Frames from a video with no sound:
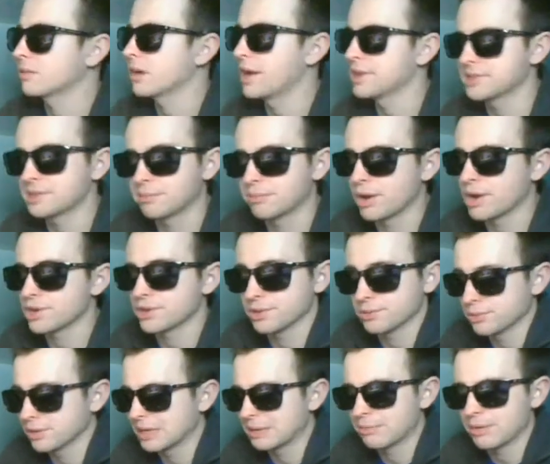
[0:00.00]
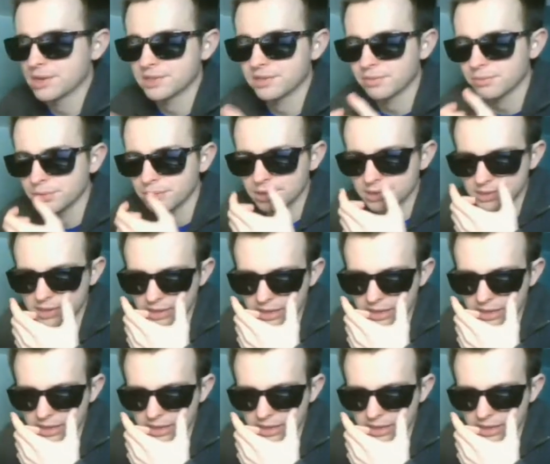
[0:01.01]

constant pressure is really impressive from Lucas